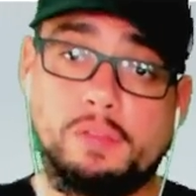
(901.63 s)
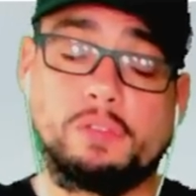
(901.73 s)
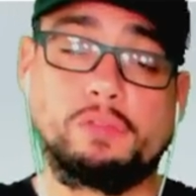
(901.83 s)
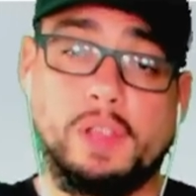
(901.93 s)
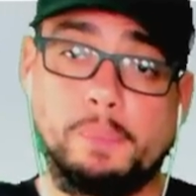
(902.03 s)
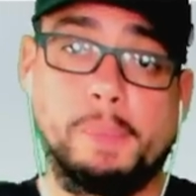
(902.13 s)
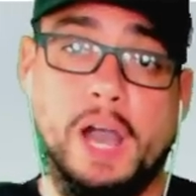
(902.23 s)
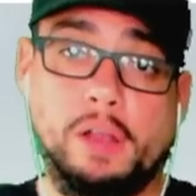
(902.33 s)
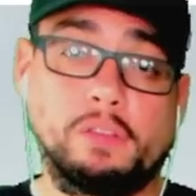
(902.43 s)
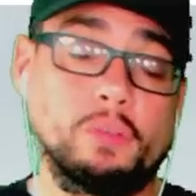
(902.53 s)
to drink
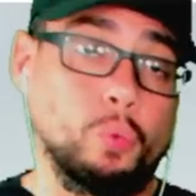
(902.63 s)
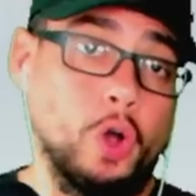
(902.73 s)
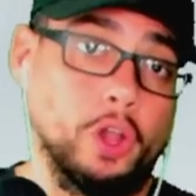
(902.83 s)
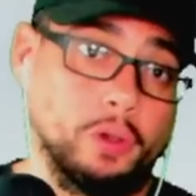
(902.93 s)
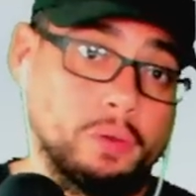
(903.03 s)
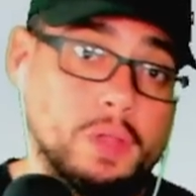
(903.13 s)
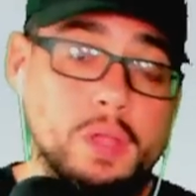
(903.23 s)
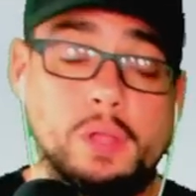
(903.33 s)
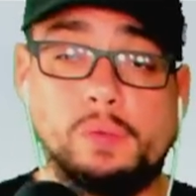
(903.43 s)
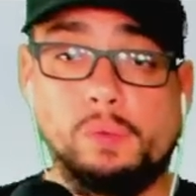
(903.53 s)
bottles of water.
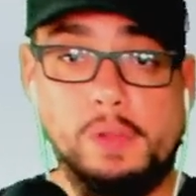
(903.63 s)
Do